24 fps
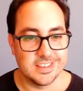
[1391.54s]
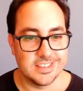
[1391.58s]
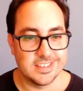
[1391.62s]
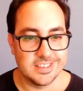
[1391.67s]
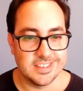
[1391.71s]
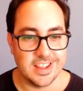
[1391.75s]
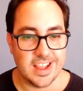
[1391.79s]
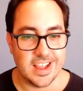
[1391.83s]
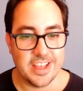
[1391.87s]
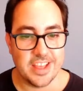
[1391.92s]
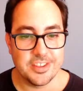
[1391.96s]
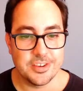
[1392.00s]

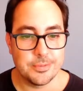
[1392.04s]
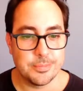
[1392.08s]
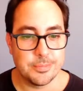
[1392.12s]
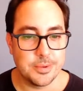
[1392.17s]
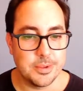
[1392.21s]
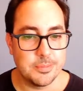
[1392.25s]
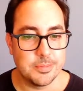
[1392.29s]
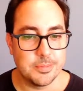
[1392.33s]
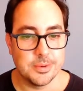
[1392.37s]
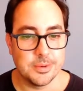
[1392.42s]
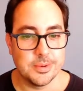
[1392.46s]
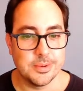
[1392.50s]
other
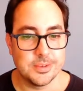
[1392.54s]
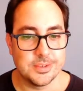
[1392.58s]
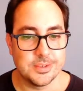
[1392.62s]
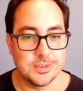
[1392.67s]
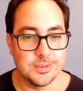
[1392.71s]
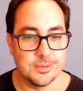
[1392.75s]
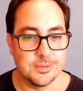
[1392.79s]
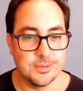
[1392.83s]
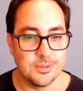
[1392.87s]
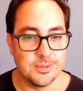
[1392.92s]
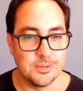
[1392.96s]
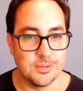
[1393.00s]
people
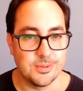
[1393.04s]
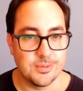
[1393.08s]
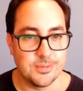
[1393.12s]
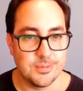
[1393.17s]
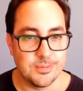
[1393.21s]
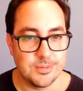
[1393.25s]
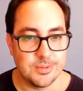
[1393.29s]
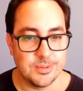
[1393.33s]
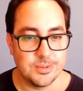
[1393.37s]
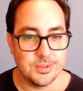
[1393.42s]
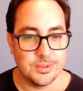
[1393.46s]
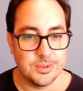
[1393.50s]
to
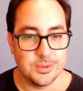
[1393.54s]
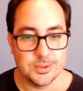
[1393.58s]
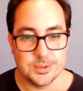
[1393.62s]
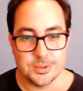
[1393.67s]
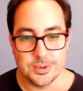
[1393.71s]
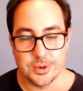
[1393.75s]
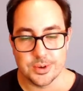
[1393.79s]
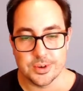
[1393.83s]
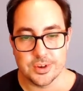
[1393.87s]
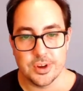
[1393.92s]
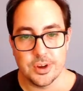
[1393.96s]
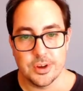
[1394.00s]
use
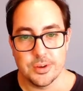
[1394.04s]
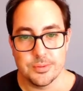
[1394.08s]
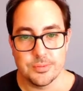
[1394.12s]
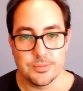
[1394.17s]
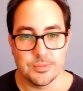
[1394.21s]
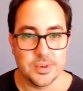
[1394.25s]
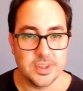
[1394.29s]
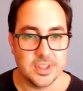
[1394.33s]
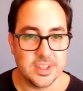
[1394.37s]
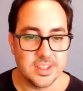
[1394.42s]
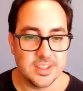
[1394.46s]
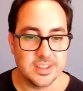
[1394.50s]
your code,
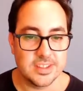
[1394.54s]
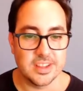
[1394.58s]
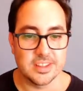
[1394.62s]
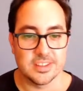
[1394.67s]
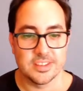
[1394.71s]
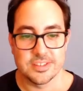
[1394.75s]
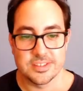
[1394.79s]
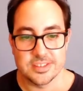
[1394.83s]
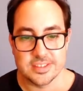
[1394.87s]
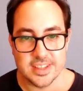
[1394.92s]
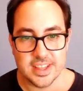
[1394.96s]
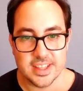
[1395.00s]
read it,
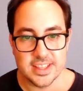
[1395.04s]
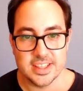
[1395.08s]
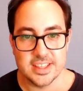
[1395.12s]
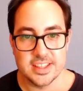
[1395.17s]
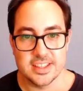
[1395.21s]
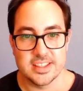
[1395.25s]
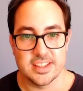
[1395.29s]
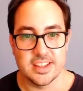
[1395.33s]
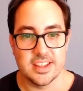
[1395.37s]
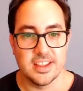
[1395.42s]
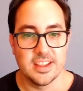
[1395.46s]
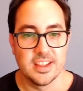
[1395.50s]
understand
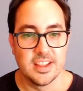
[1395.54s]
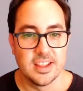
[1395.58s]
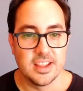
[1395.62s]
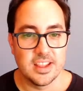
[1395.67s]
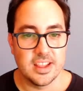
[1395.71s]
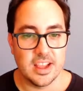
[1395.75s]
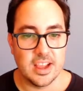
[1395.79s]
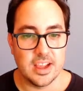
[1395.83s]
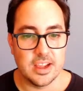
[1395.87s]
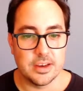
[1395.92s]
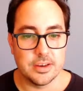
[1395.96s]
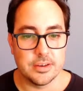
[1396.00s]
it,
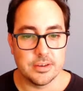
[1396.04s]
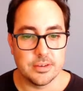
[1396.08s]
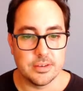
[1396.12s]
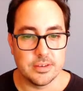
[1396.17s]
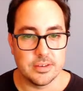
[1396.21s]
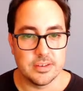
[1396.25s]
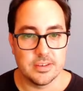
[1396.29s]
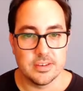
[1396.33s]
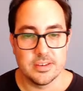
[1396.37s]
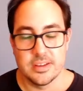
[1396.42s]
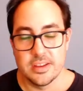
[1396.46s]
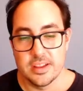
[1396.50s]

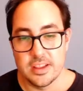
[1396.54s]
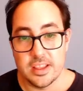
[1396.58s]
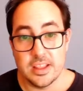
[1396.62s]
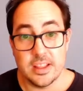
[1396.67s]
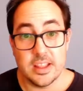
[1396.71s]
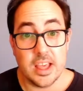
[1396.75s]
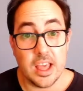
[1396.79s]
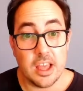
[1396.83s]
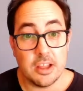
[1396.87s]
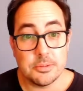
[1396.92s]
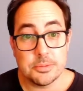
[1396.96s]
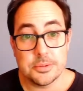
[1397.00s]
and it
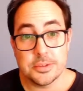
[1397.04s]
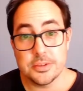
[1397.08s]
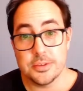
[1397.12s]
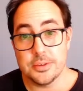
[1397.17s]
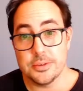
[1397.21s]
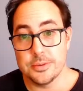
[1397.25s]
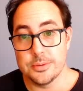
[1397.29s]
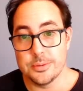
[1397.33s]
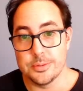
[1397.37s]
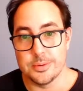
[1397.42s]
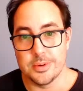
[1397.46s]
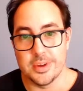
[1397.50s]
helps
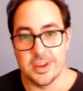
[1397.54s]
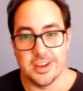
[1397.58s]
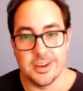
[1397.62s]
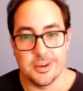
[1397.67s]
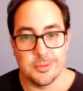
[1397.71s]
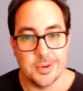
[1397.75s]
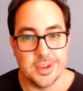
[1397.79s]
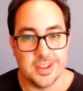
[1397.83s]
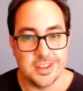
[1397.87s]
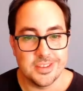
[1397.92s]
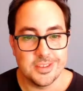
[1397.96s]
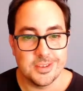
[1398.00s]
you
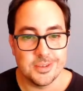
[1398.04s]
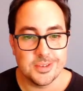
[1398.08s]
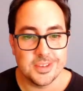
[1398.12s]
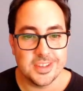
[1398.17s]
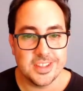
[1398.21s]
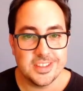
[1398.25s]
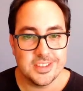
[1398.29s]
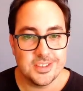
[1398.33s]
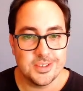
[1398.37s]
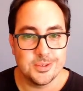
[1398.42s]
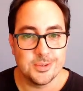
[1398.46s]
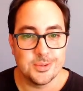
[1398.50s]
when you
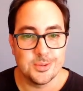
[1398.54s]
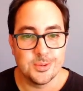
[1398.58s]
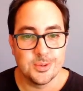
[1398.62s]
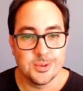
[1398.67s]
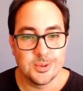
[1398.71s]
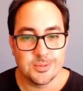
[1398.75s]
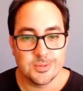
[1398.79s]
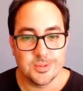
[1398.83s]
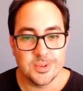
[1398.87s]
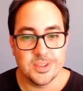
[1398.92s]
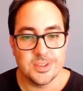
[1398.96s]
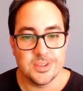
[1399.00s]
need to
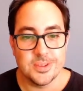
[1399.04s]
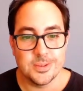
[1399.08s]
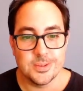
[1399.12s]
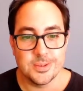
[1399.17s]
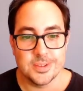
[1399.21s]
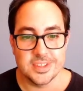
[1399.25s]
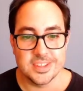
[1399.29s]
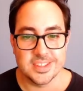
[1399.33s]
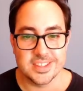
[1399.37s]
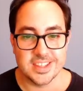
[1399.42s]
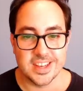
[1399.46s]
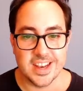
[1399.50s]
review
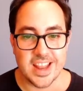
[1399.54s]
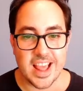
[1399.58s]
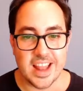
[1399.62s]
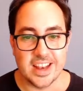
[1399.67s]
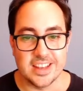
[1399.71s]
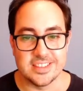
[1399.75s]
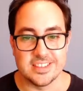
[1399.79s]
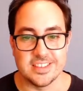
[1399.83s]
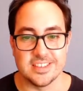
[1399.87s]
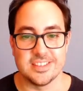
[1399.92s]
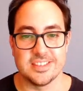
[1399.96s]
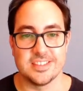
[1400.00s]
this
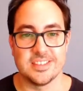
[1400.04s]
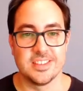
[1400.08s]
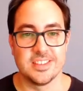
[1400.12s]
analysis.